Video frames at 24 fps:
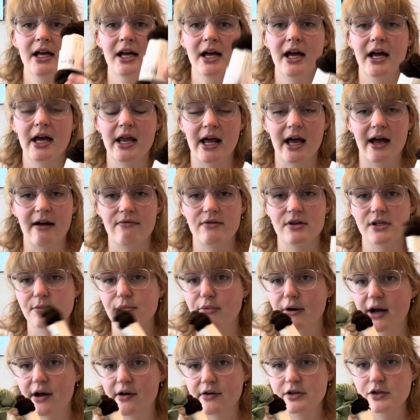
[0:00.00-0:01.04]
And I have this
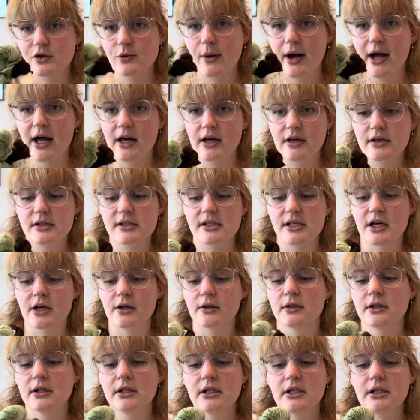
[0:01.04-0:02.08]
brown as well. So
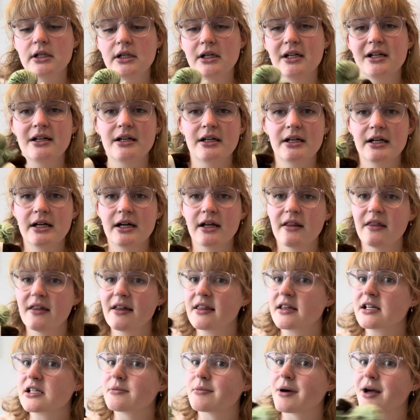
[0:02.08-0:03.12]
I think
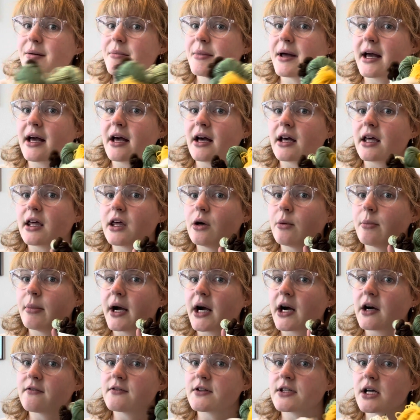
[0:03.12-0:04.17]
this might make a cute
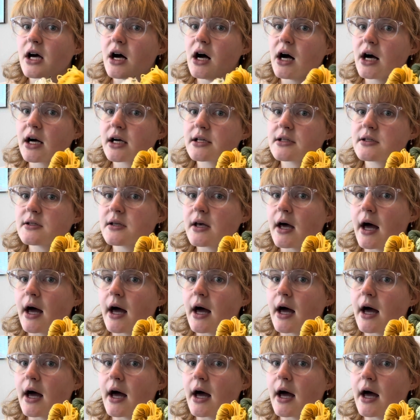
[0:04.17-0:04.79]
pair of socks,